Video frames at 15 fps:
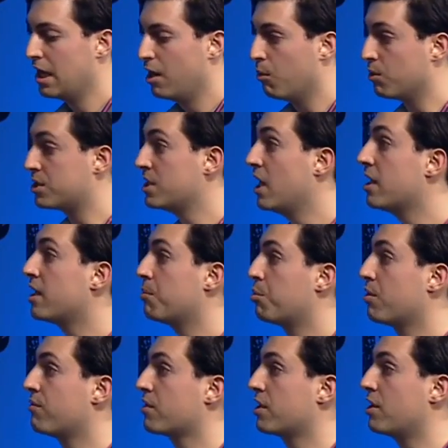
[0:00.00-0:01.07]
What's not yet
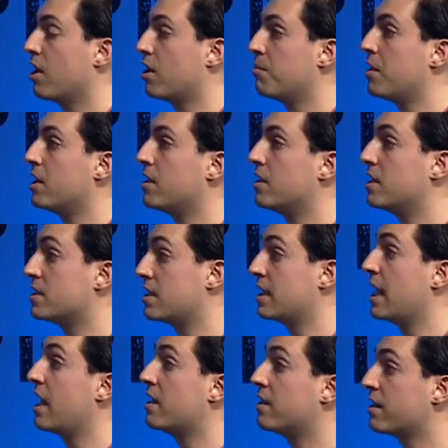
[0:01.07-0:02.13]
perfectly automated is
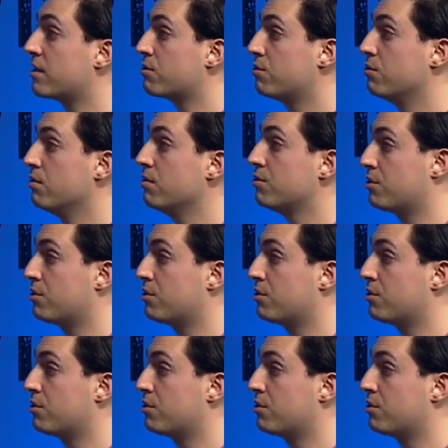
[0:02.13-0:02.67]
the editing tool,